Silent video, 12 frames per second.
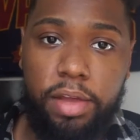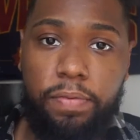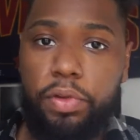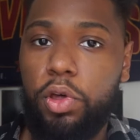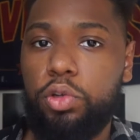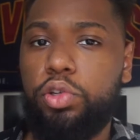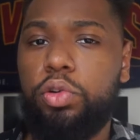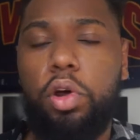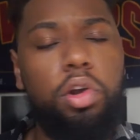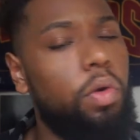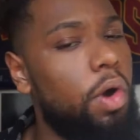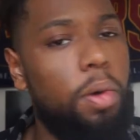And for those who
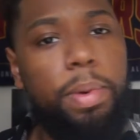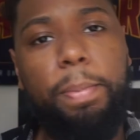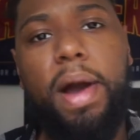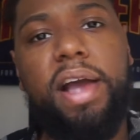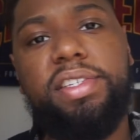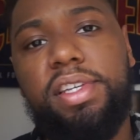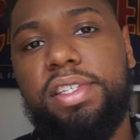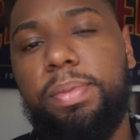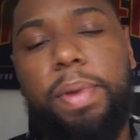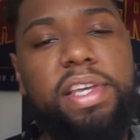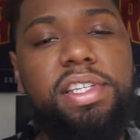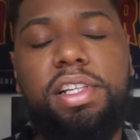don't know what open box is,
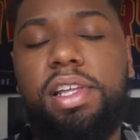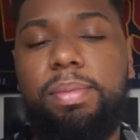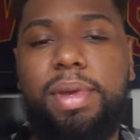it basically